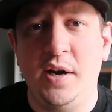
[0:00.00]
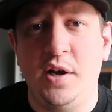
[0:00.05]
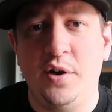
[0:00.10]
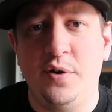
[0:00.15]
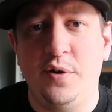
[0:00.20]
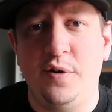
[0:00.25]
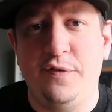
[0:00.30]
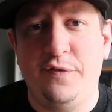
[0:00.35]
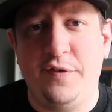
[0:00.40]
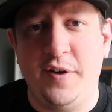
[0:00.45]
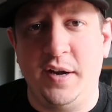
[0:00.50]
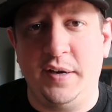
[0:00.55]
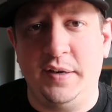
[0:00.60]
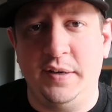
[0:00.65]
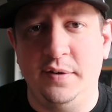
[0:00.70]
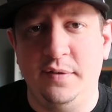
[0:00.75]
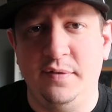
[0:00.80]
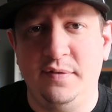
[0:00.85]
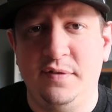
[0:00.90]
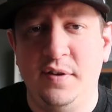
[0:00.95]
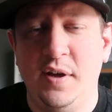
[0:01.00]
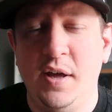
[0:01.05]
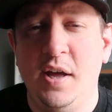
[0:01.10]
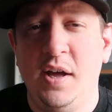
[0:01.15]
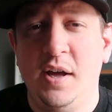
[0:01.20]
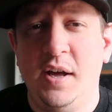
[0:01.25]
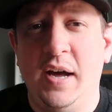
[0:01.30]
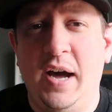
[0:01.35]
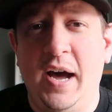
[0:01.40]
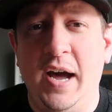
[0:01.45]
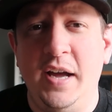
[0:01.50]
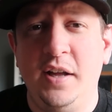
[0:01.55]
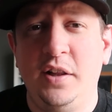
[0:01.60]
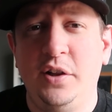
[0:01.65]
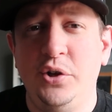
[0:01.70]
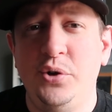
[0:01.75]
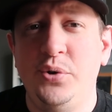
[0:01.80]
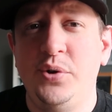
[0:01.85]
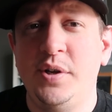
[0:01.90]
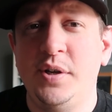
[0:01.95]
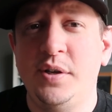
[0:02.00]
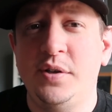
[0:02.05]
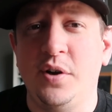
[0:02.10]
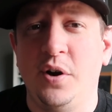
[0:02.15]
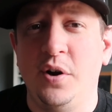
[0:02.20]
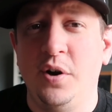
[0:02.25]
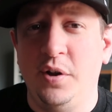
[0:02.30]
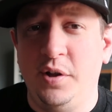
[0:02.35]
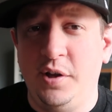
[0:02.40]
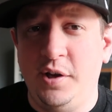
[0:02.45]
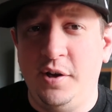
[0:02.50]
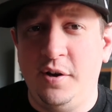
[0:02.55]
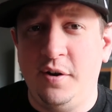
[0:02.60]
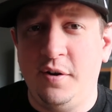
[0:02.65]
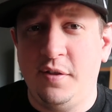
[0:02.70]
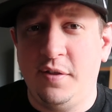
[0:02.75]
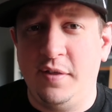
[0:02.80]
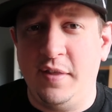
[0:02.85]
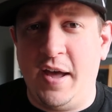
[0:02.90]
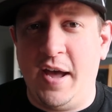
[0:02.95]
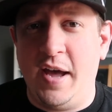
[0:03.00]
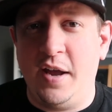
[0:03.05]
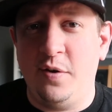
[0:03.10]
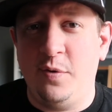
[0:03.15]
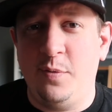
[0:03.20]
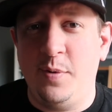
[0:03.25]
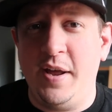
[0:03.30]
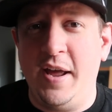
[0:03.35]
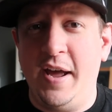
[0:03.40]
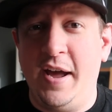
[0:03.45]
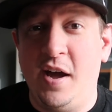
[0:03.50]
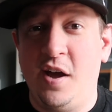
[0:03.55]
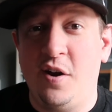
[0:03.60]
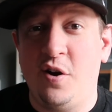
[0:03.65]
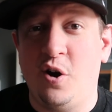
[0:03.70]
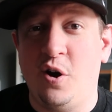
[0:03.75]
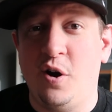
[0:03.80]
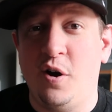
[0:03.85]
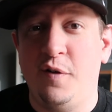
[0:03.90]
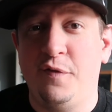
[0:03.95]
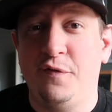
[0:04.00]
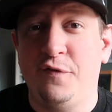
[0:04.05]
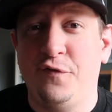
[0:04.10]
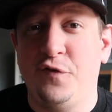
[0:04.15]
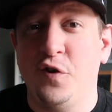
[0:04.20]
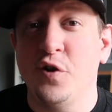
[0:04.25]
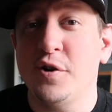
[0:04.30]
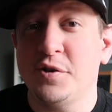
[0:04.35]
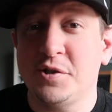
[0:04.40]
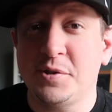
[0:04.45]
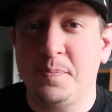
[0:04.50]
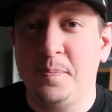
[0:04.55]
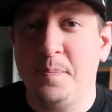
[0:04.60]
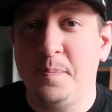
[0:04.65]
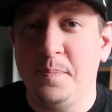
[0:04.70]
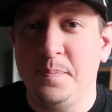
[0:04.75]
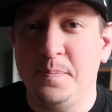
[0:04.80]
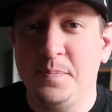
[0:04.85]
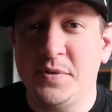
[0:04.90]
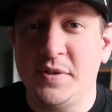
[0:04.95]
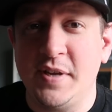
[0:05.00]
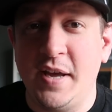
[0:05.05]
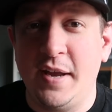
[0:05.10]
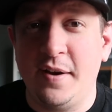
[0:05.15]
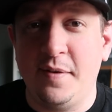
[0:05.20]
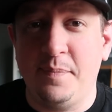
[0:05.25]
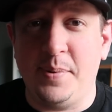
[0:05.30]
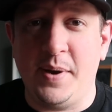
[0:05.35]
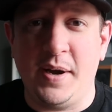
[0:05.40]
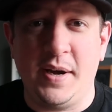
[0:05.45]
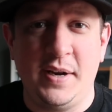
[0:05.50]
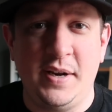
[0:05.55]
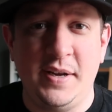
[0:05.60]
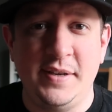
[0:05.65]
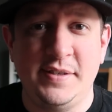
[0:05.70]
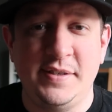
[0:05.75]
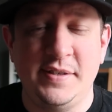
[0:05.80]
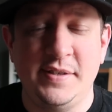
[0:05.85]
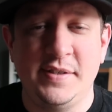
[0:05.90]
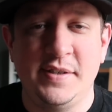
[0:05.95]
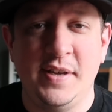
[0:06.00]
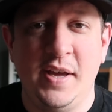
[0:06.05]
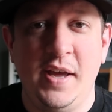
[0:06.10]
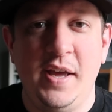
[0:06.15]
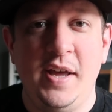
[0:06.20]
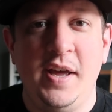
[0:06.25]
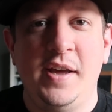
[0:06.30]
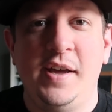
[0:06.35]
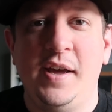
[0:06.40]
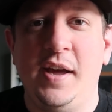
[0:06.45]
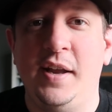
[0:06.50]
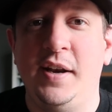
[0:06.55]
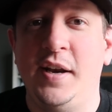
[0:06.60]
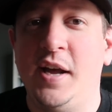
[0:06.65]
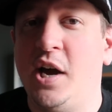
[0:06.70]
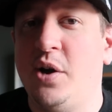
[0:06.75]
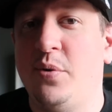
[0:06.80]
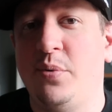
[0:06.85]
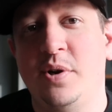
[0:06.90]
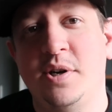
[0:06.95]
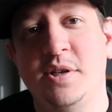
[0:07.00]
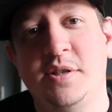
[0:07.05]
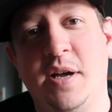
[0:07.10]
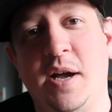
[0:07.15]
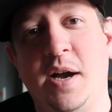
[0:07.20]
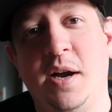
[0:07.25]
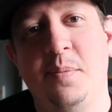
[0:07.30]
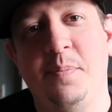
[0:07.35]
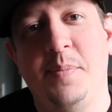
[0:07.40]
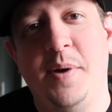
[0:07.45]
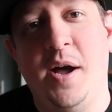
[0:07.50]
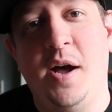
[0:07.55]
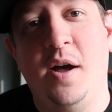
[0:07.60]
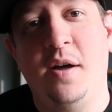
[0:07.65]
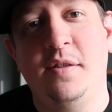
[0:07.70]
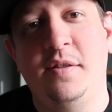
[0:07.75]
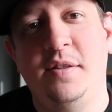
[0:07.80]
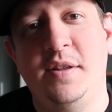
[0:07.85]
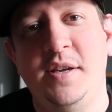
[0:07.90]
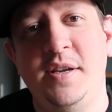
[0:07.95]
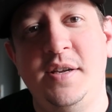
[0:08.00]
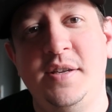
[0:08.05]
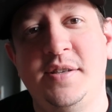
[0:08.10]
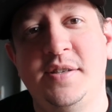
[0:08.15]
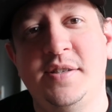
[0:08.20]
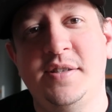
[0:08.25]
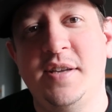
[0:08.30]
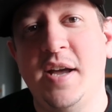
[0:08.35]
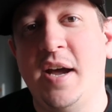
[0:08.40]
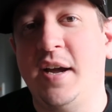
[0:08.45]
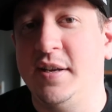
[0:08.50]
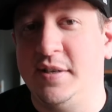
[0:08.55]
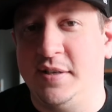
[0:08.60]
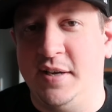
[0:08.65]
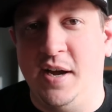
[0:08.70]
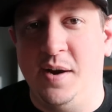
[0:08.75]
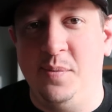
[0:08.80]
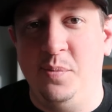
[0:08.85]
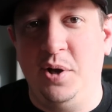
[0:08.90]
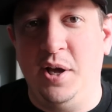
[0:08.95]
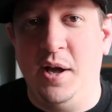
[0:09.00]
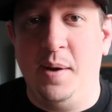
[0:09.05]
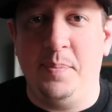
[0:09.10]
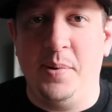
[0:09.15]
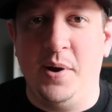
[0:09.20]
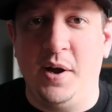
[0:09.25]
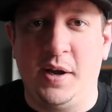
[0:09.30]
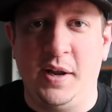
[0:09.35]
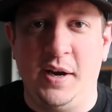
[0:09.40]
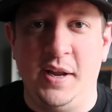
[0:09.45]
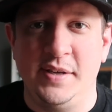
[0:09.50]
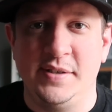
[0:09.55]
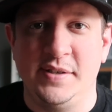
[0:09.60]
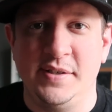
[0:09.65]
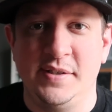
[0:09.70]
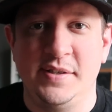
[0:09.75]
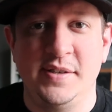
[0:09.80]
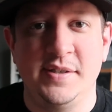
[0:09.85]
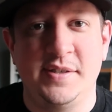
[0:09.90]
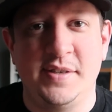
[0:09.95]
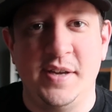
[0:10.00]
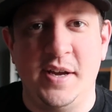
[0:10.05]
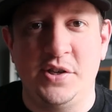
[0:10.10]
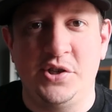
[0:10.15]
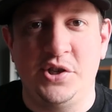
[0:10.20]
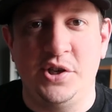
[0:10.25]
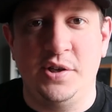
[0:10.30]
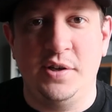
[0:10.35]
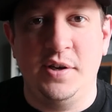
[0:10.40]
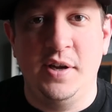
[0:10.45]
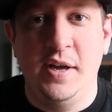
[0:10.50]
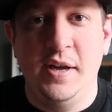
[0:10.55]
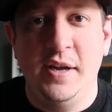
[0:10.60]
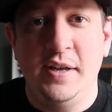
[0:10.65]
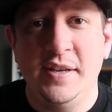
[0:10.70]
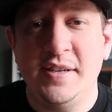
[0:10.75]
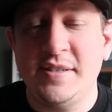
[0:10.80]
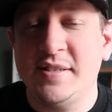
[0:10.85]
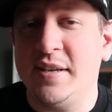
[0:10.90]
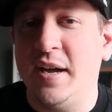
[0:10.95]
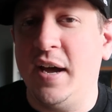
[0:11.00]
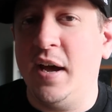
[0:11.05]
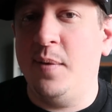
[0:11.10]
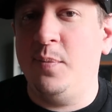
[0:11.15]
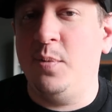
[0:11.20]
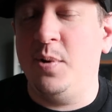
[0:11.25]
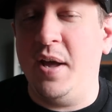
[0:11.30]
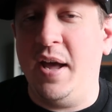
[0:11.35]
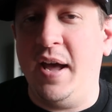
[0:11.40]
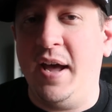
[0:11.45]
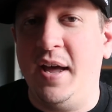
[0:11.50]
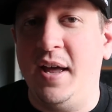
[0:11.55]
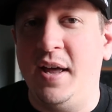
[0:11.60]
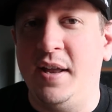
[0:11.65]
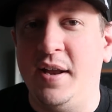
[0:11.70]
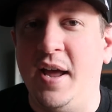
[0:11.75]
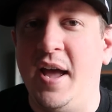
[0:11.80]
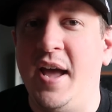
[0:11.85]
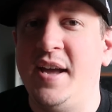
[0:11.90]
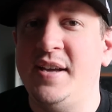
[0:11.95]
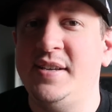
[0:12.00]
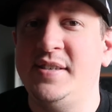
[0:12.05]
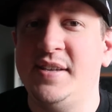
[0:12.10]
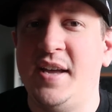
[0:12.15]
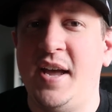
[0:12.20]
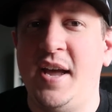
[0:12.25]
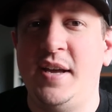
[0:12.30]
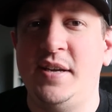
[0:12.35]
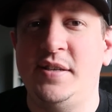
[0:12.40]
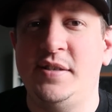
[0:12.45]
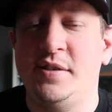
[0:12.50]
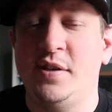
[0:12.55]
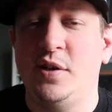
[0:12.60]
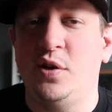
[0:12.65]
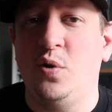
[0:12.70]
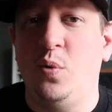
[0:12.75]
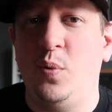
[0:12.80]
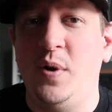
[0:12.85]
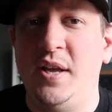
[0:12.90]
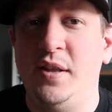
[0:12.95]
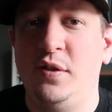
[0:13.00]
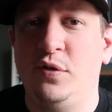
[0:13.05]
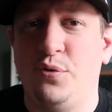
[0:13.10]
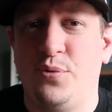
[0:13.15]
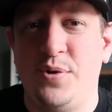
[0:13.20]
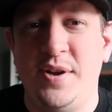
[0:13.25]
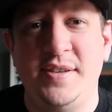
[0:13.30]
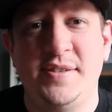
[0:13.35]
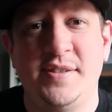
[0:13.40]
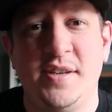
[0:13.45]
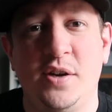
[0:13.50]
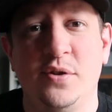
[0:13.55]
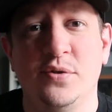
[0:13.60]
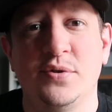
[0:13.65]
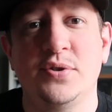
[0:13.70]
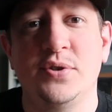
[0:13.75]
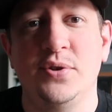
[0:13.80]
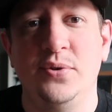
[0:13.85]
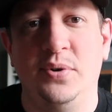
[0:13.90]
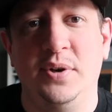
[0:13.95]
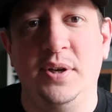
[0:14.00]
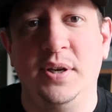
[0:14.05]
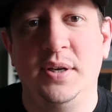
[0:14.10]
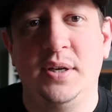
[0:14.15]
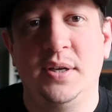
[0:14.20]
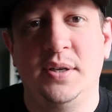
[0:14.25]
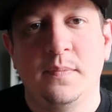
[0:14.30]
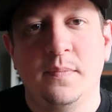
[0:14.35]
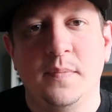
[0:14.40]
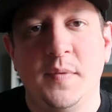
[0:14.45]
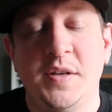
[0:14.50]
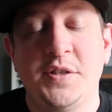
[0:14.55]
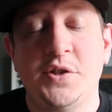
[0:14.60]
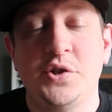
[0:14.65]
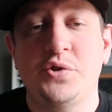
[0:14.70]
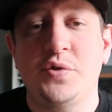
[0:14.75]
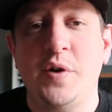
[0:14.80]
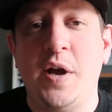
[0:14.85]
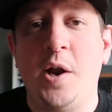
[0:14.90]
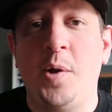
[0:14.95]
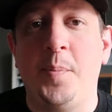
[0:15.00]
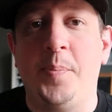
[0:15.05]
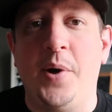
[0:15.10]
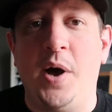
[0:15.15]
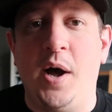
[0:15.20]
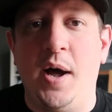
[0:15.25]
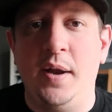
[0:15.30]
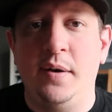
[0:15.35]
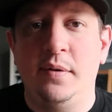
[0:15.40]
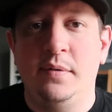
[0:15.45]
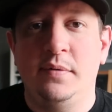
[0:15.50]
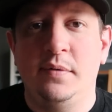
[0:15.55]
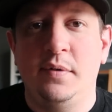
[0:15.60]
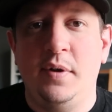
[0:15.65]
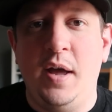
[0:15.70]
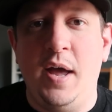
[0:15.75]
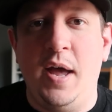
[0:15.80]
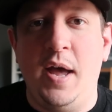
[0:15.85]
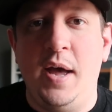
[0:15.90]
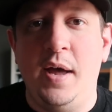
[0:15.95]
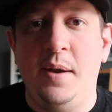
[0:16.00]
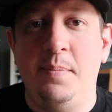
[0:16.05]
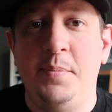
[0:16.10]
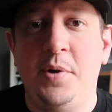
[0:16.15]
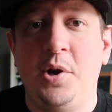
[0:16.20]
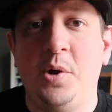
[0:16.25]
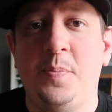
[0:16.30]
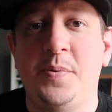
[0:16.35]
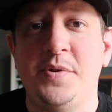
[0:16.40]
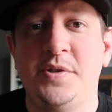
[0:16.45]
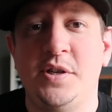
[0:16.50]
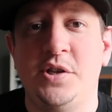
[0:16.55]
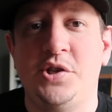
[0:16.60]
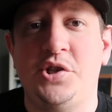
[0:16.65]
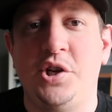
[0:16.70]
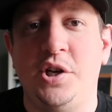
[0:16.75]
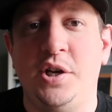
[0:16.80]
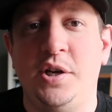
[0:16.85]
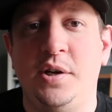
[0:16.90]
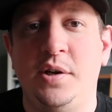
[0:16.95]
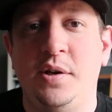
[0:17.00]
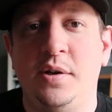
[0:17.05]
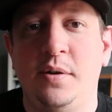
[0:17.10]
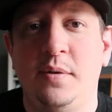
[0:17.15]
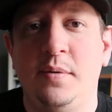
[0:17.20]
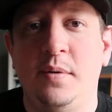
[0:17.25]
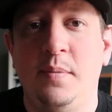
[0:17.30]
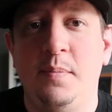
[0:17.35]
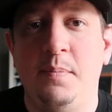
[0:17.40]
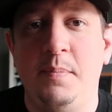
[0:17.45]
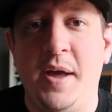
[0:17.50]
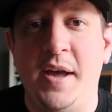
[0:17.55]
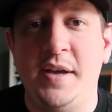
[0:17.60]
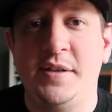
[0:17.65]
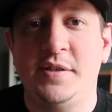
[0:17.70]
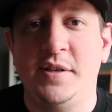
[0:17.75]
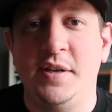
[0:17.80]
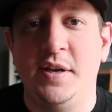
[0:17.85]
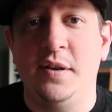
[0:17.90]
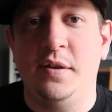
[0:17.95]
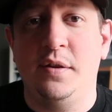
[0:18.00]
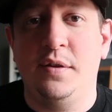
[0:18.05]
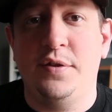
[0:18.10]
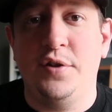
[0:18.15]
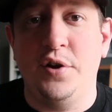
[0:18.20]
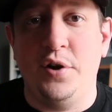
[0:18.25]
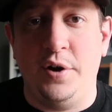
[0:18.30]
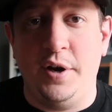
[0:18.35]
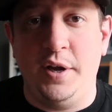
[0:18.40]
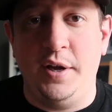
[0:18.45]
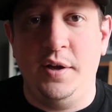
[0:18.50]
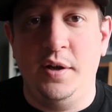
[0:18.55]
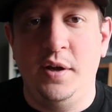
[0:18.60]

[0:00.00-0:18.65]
hundred effective. I alluded earlier that we had our first set of pocket aces, and now we're going to talk about the second time we got pocket aces this session. This time we had ace, ace, queen, three, single suited. It's a straddle pot, and middle position makes it thirty.